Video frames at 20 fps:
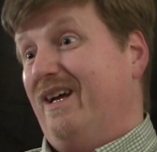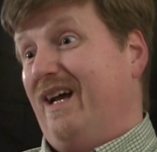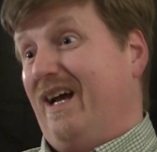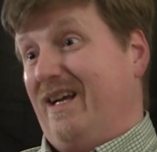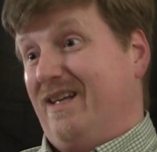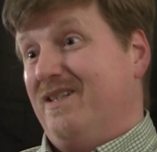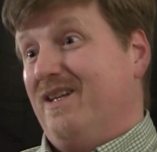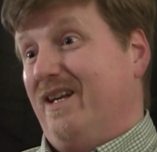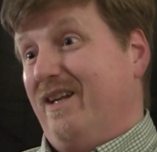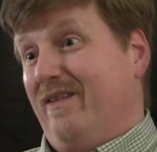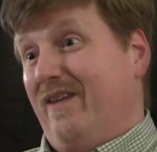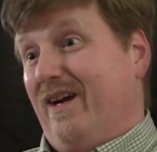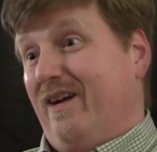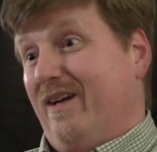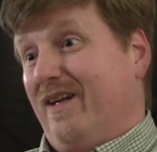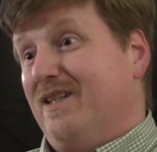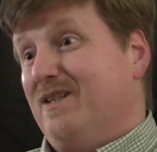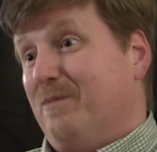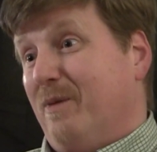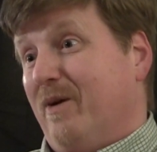actually their
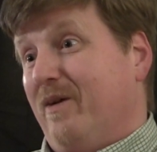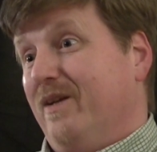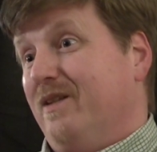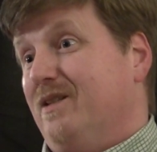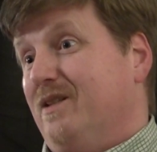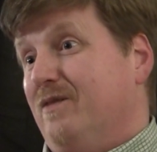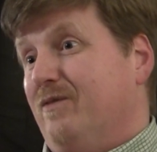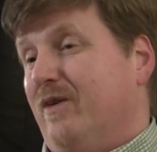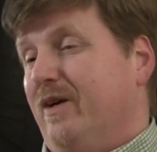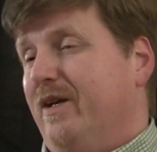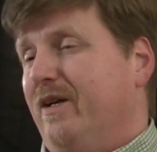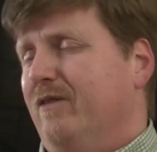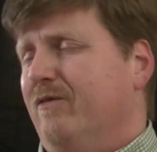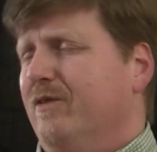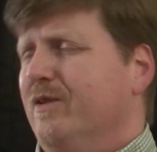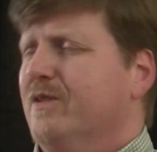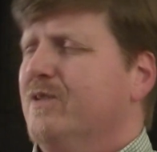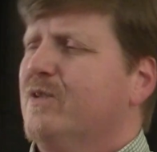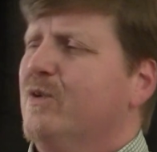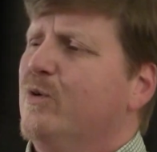experience is very
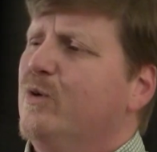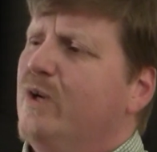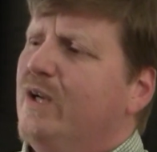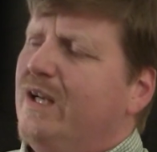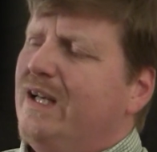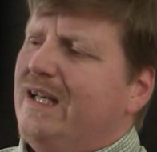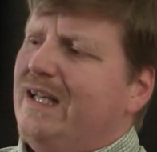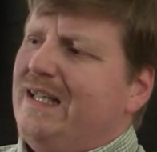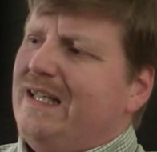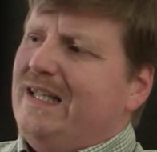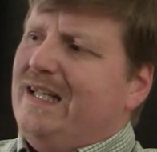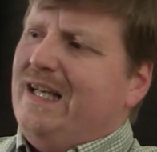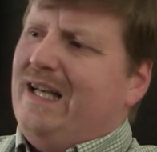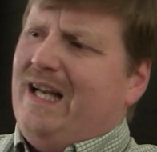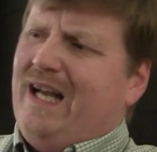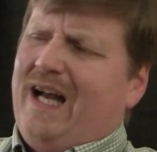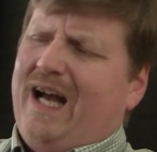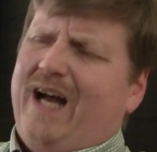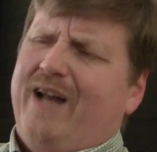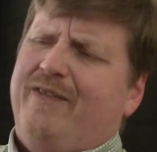different. So
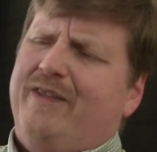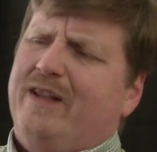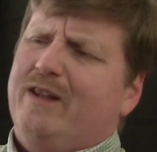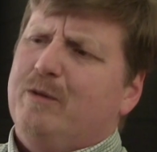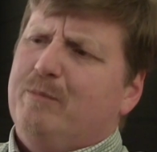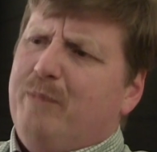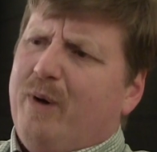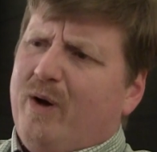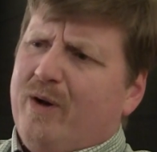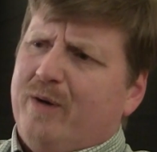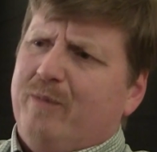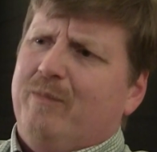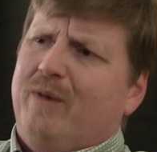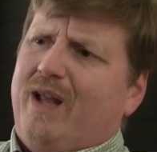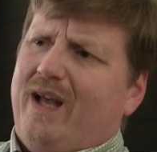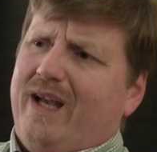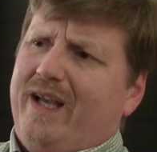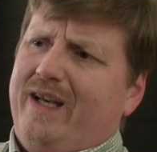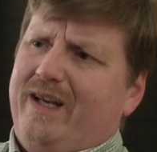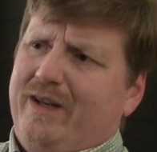I think the bottom
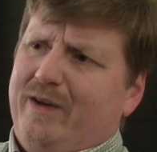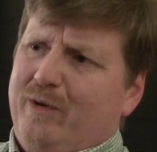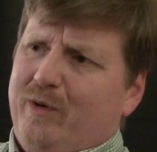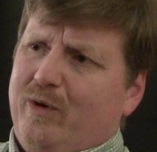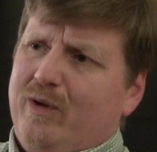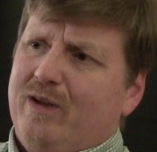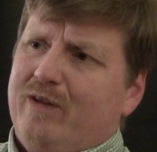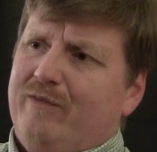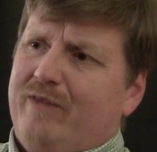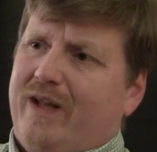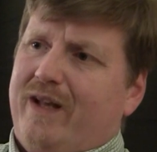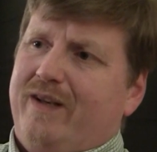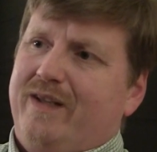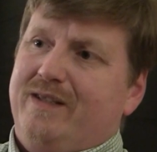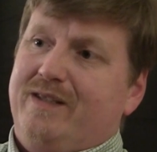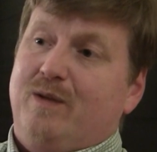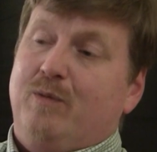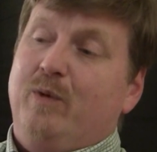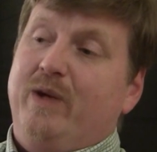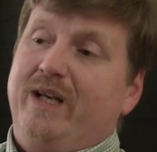line in all of that
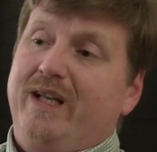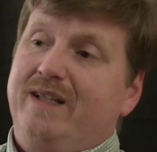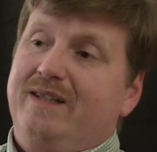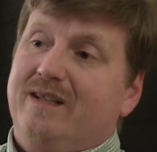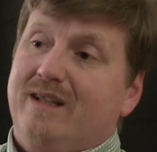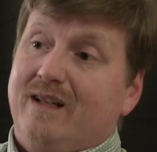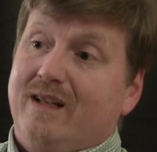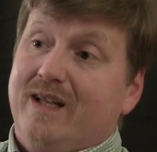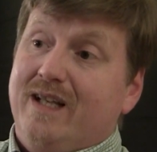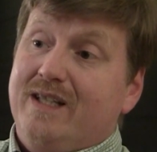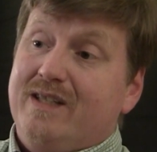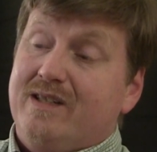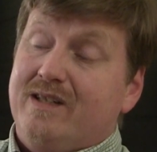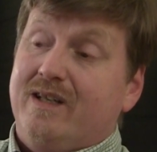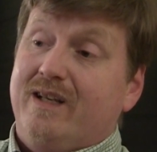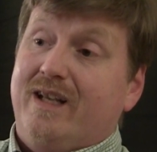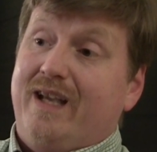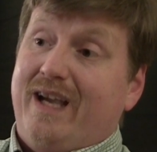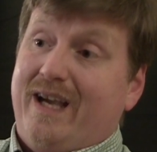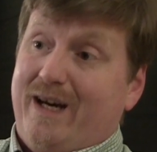is that we need to
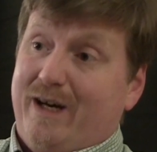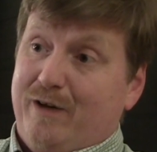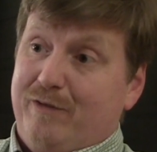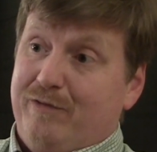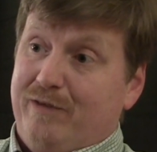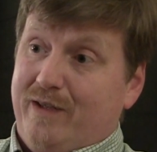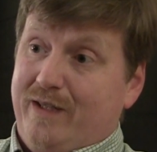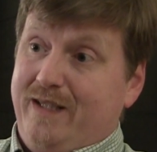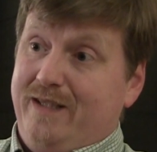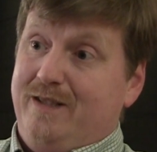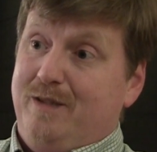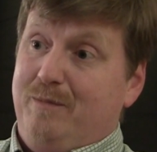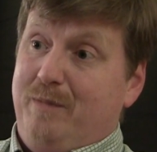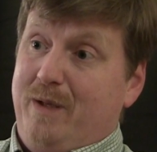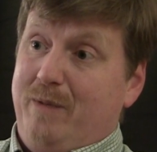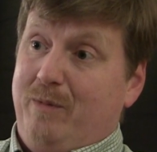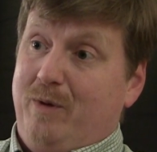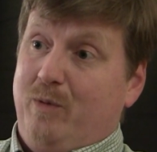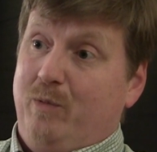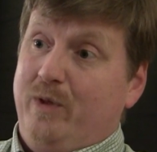listen carefully to
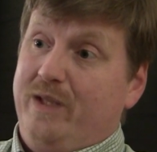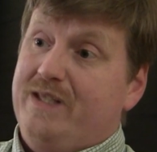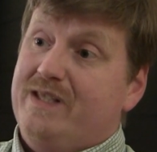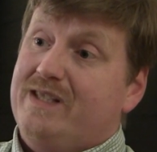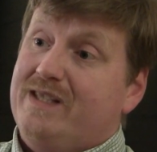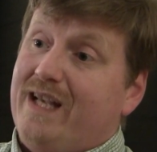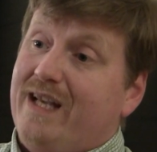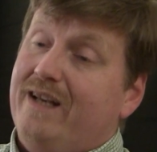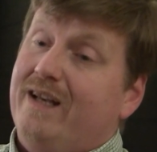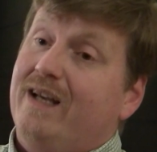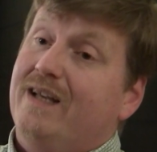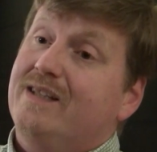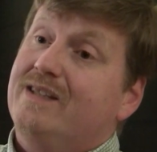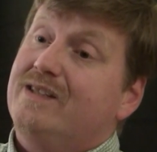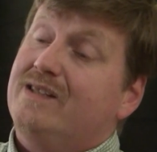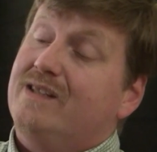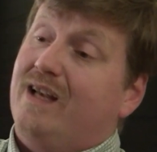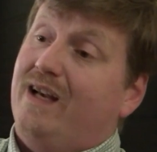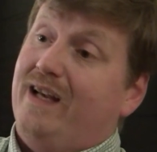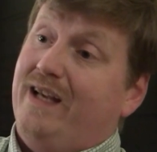people. We set
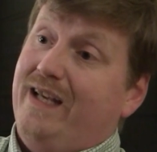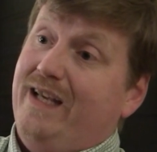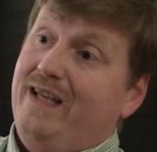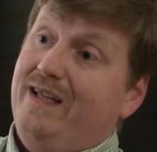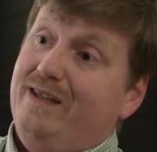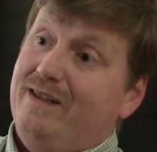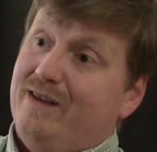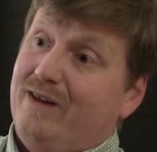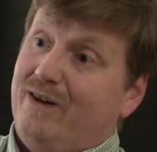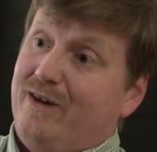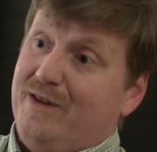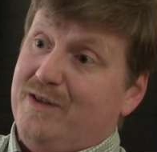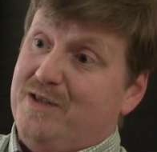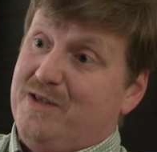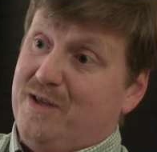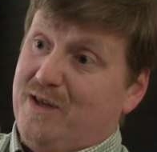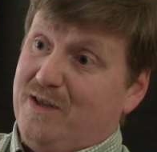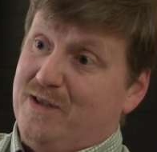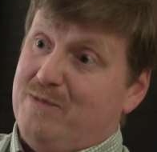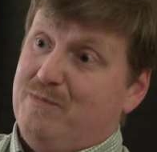aside our
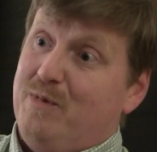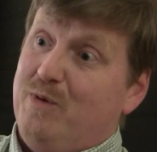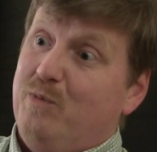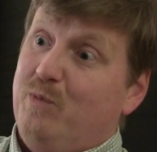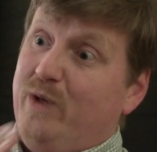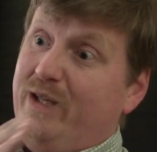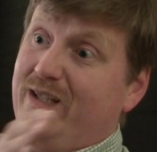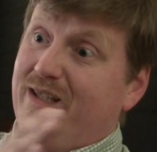judgment. We